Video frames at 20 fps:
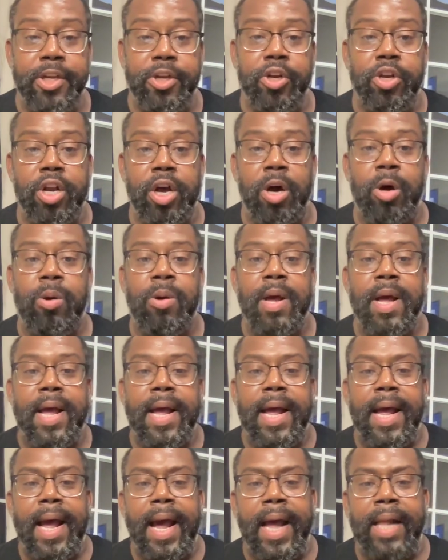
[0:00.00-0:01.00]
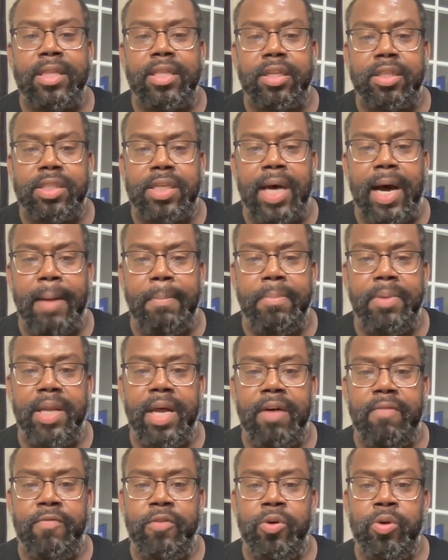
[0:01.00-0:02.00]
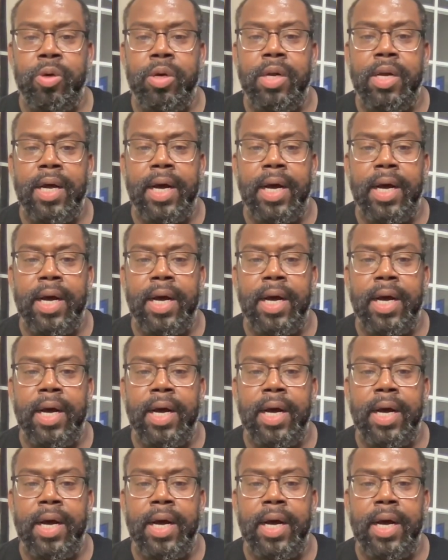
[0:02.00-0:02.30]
you know, at the top level,